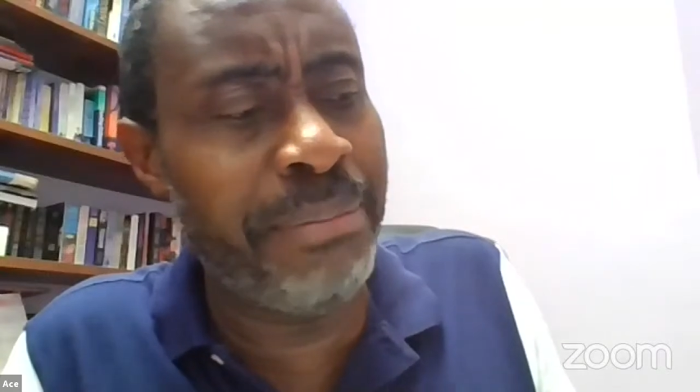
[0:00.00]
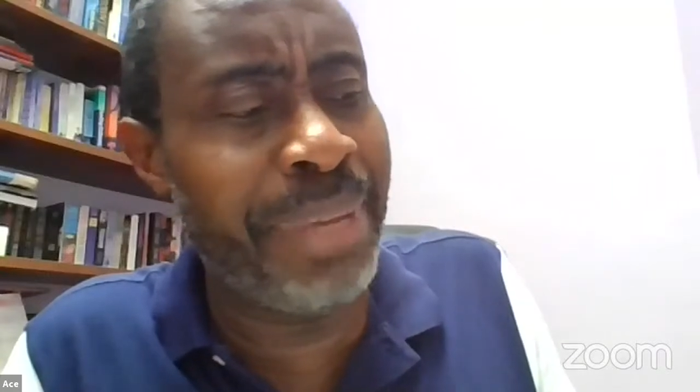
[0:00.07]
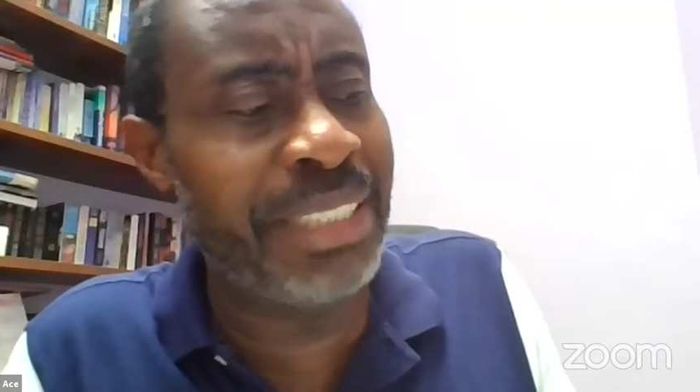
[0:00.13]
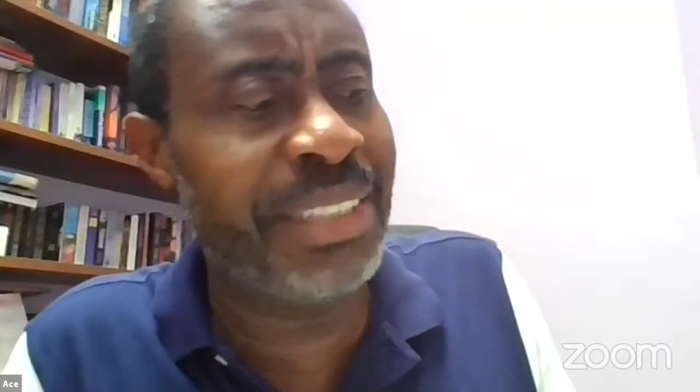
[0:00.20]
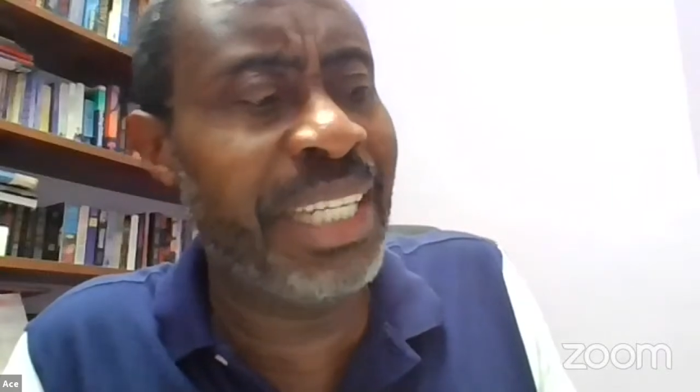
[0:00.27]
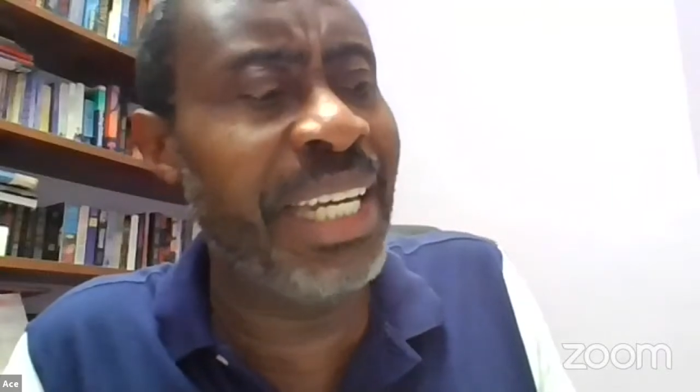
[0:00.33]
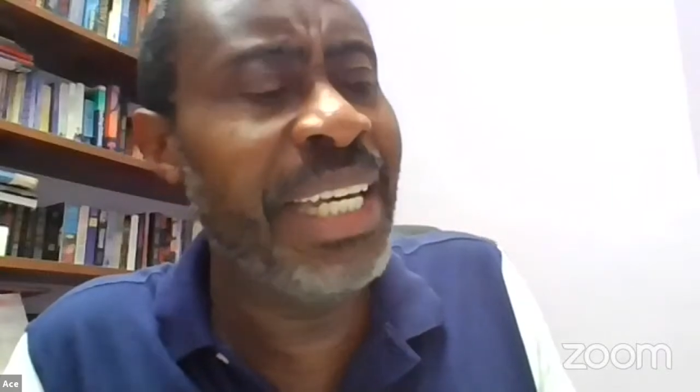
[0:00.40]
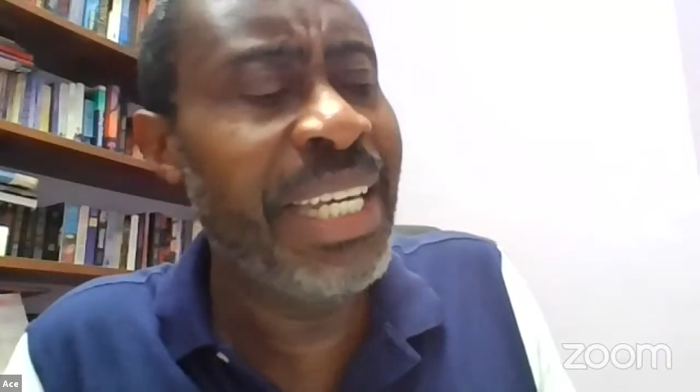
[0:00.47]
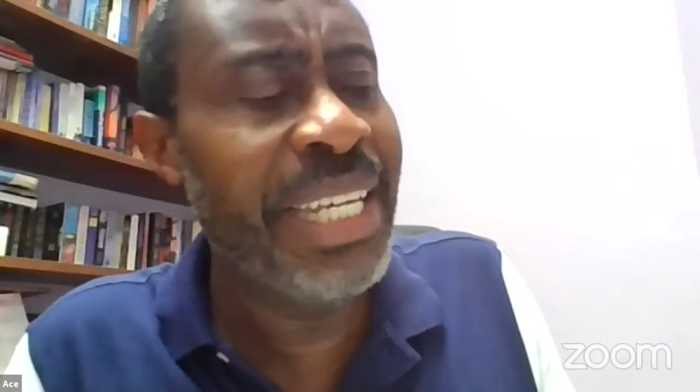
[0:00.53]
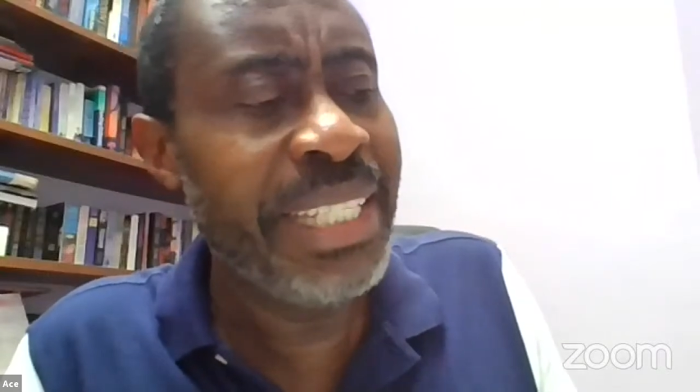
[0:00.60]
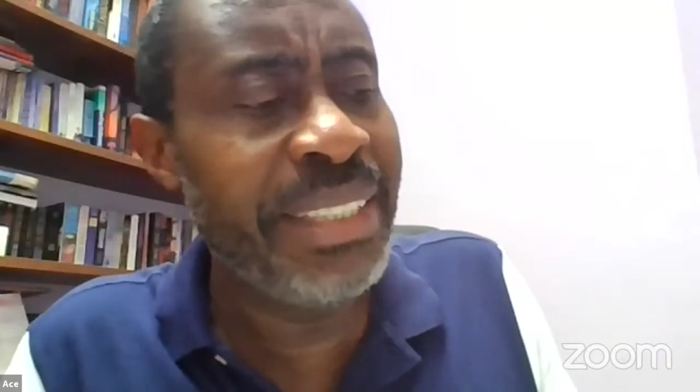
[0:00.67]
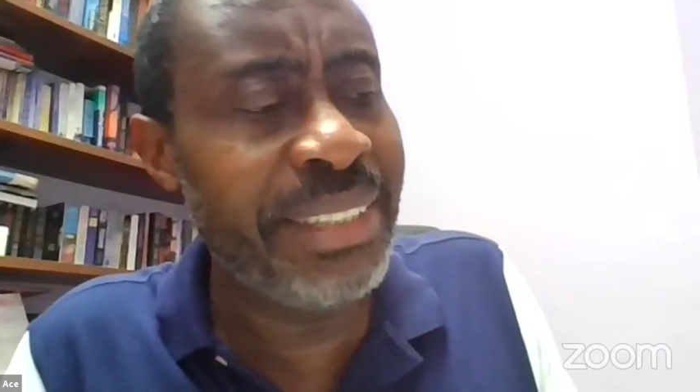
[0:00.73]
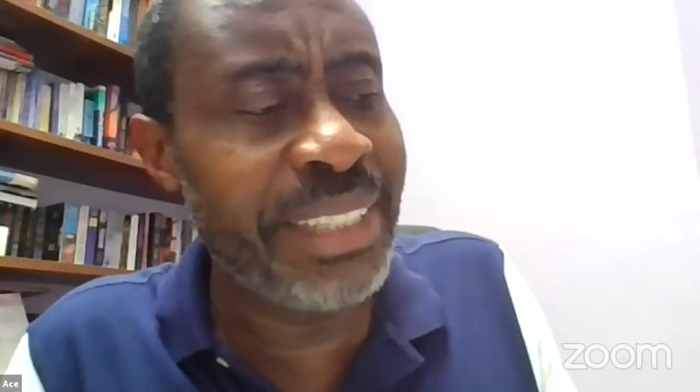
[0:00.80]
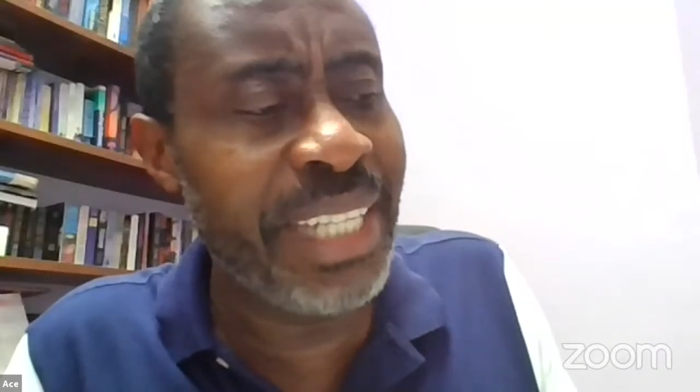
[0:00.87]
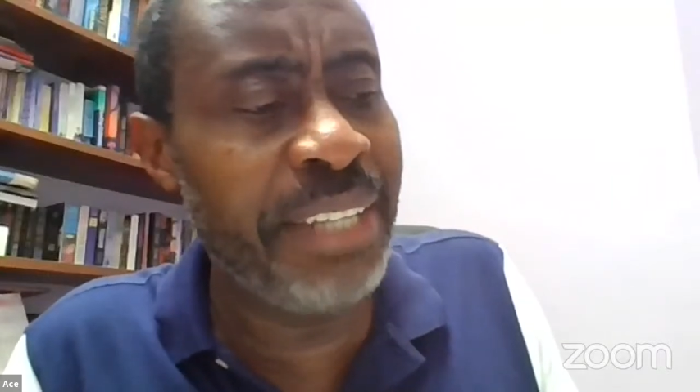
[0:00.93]
a master,
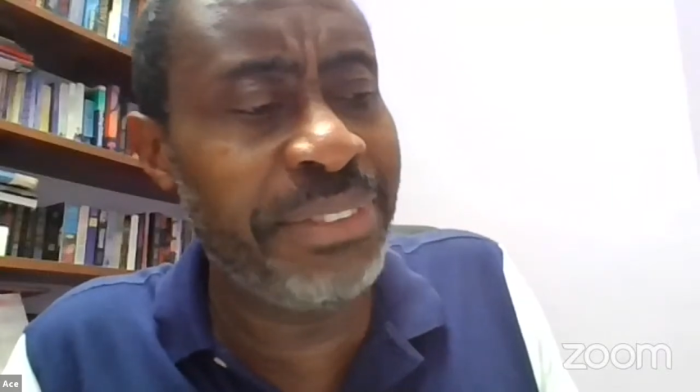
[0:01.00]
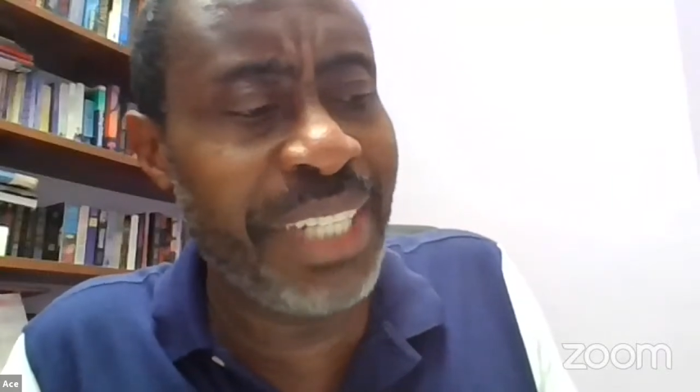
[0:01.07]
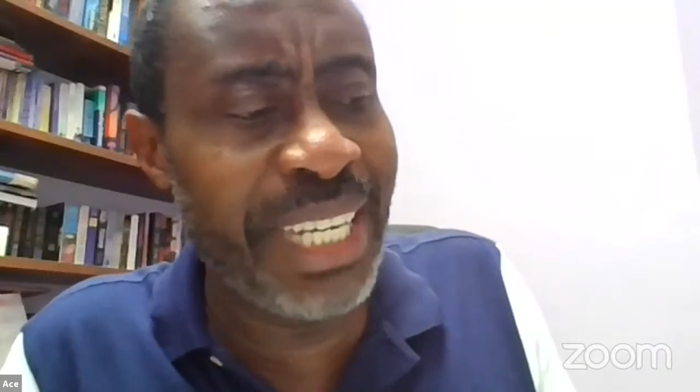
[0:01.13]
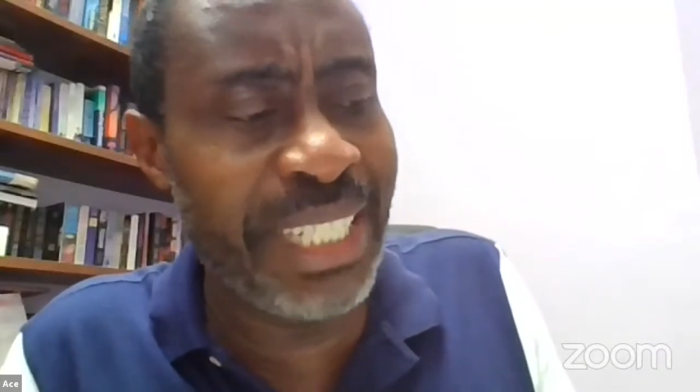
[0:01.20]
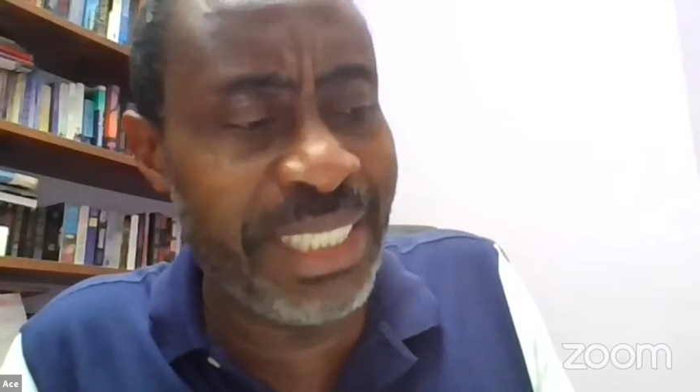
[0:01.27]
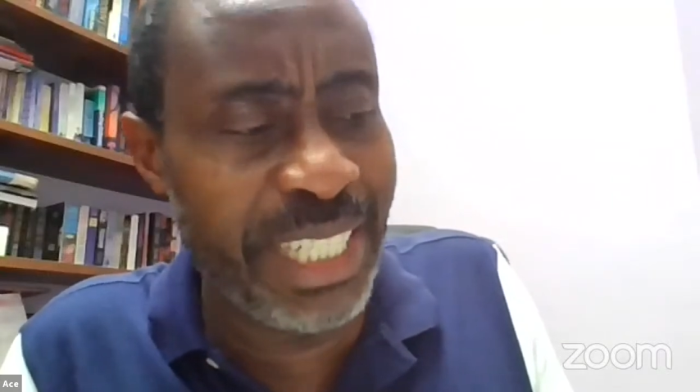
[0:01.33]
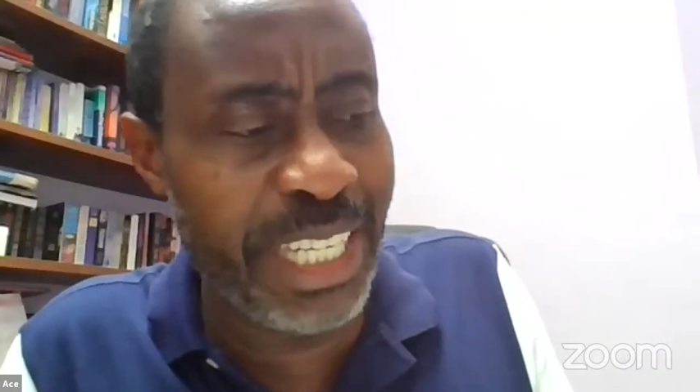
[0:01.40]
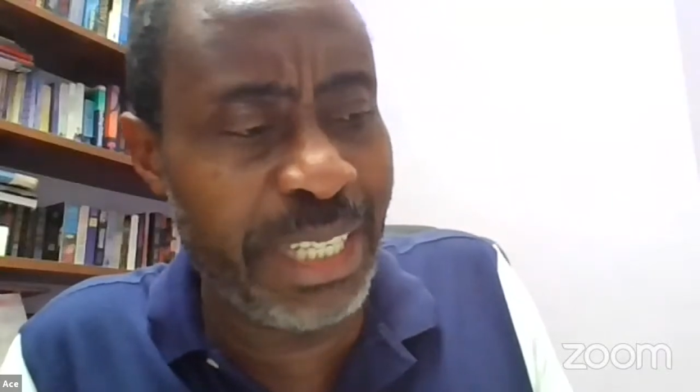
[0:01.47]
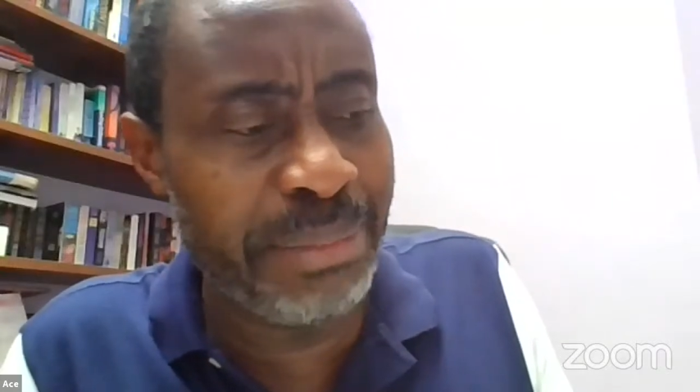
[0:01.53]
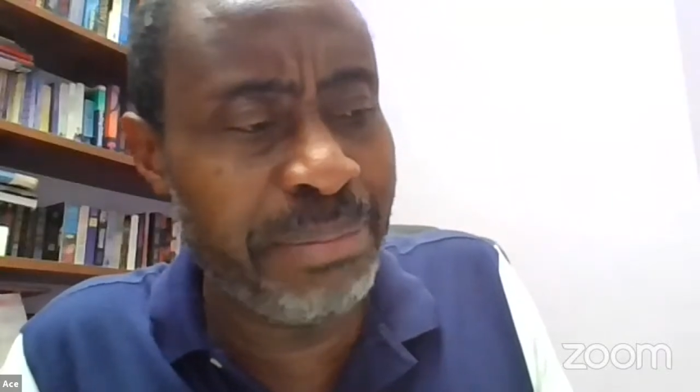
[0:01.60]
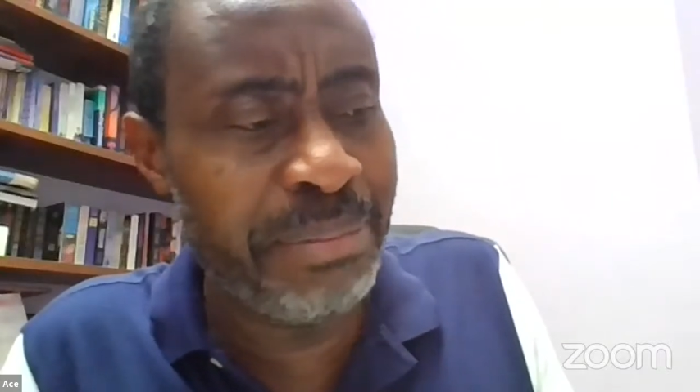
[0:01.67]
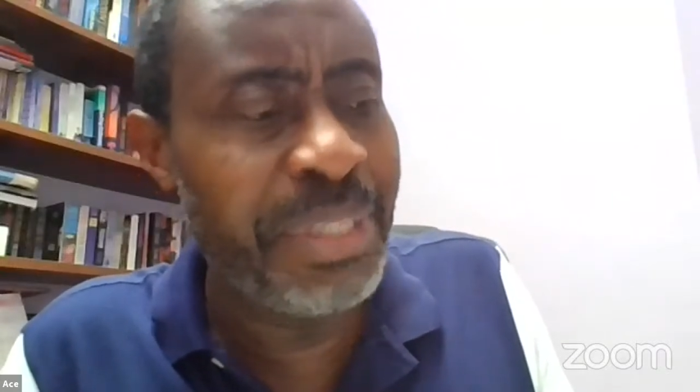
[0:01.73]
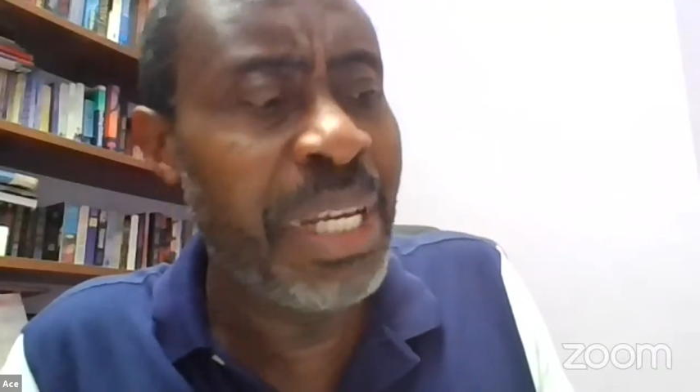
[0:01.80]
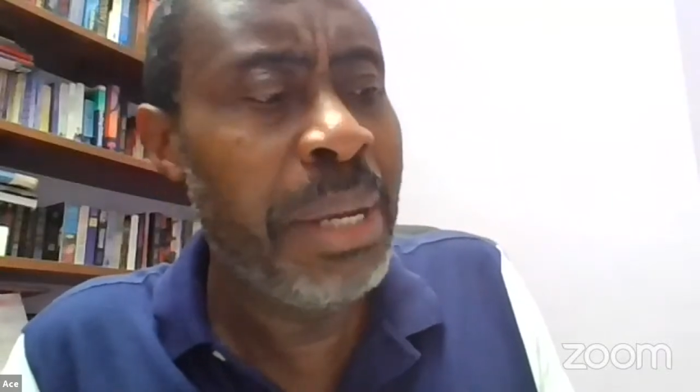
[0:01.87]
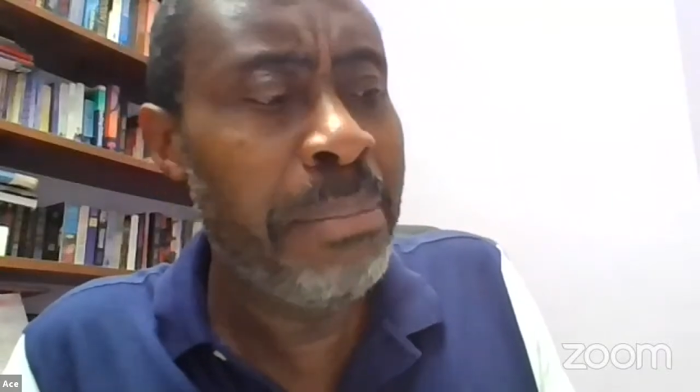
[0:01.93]
he serves a dame.